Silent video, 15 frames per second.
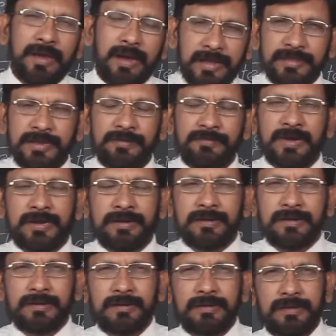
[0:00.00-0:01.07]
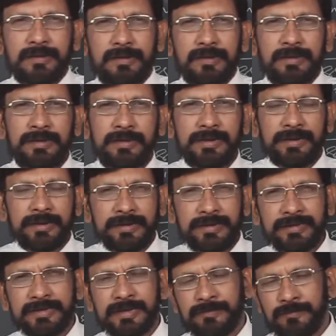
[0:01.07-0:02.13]
Other one,
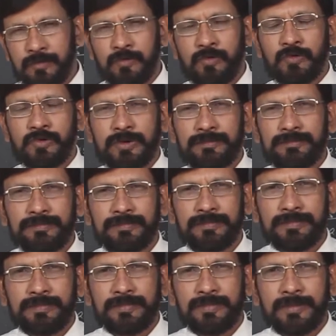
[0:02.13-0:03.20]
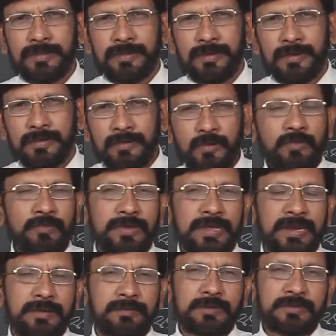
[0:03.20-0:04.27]
integer float, two
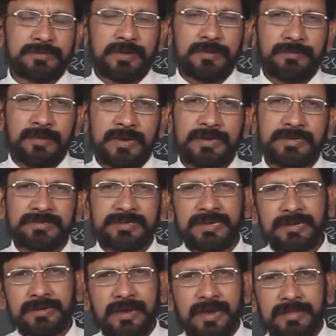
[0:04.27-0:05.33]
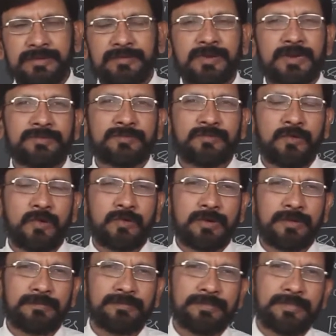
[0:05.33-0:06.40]
variables, one is int, other one is float.
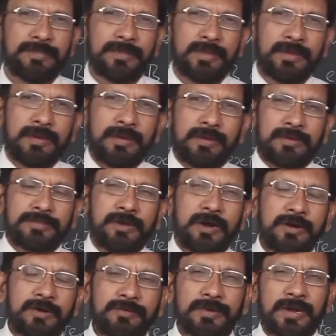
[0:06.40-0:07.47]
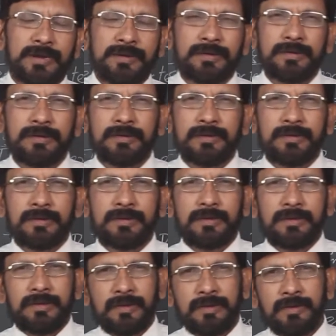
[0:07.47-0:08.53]
Third one,
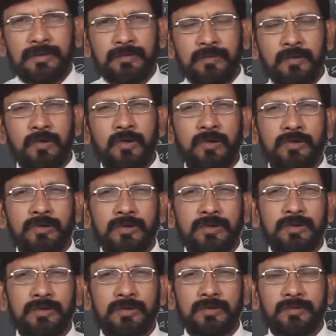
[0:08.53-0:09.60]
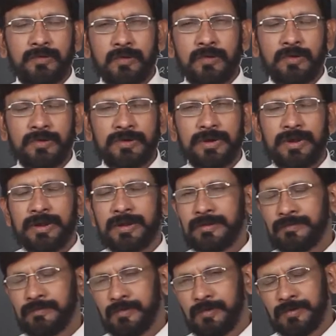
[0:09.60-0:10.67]
float, float and
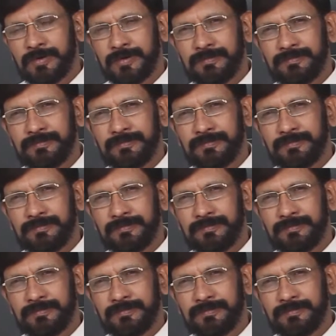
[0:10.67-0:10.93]
float.